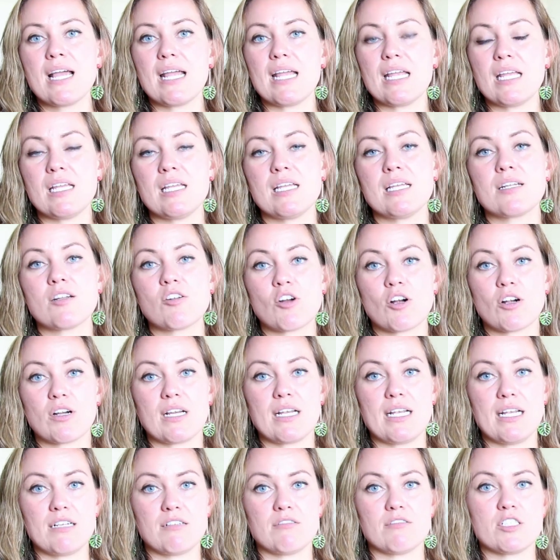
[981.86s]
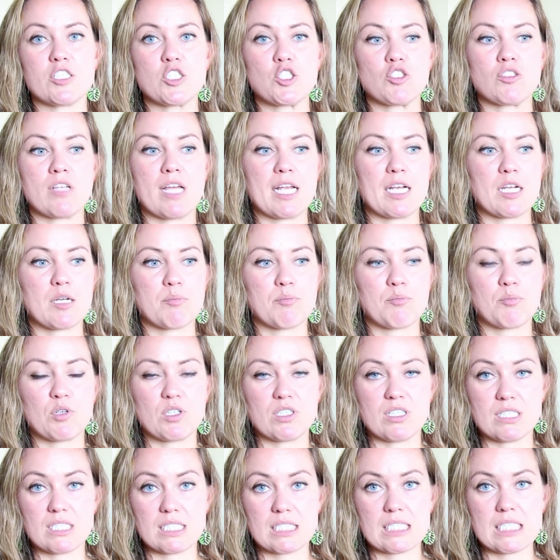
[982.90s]
in our English, like
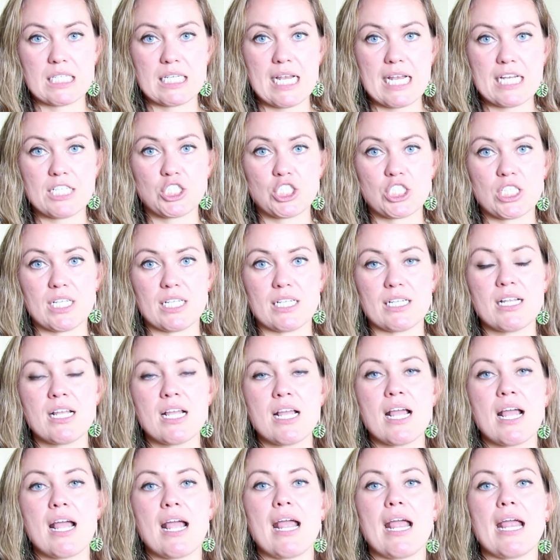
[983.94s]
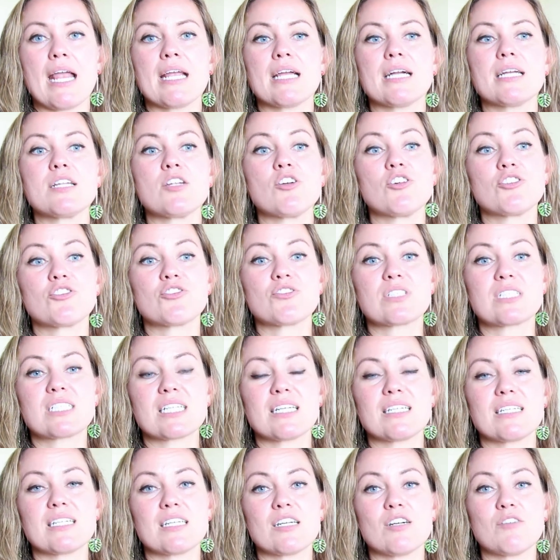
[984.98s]
pronunciation and
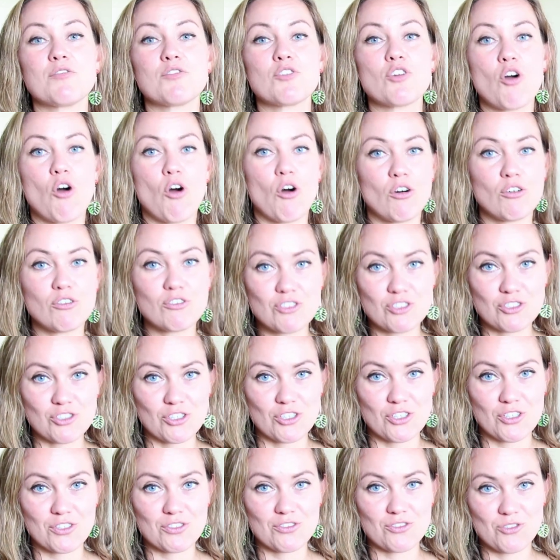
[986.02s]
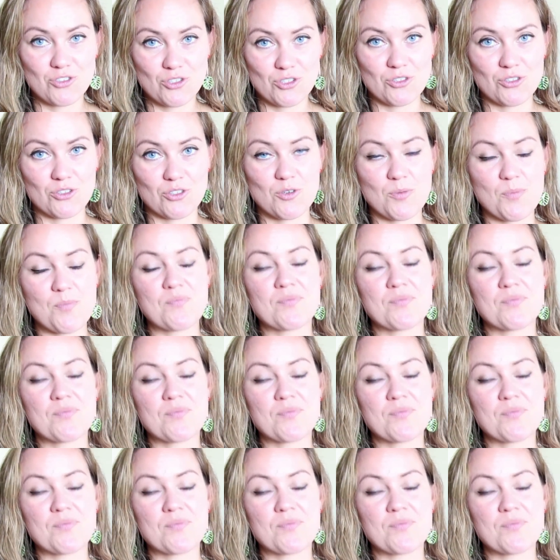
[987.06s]
understanding of culture too.